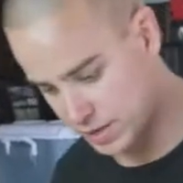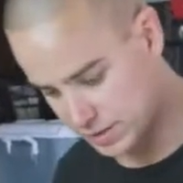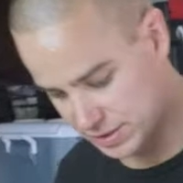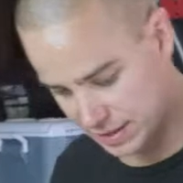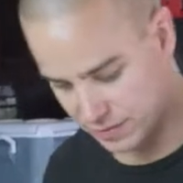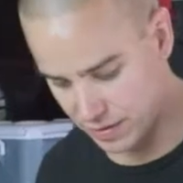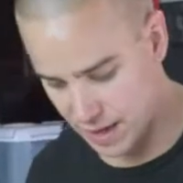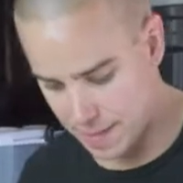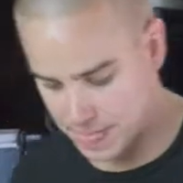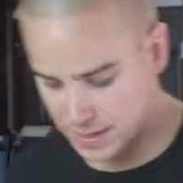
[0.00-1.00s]
Just saving all
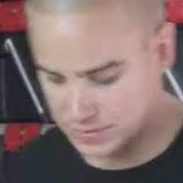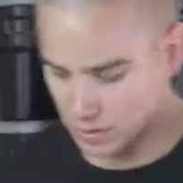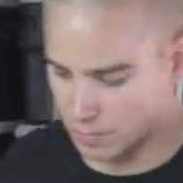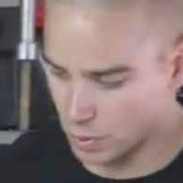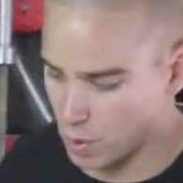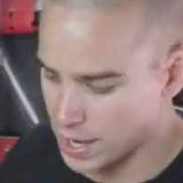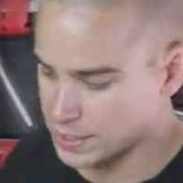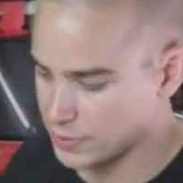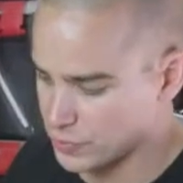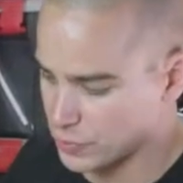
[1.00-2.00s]
that. So I'm gonna
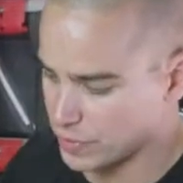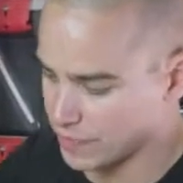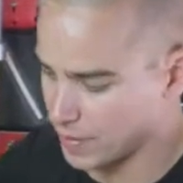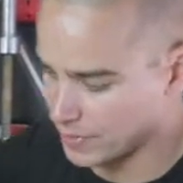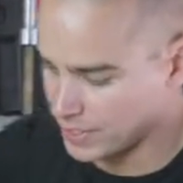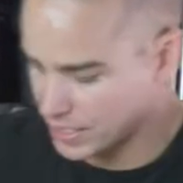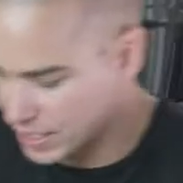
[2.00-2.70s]
walk you through, if I'm gonna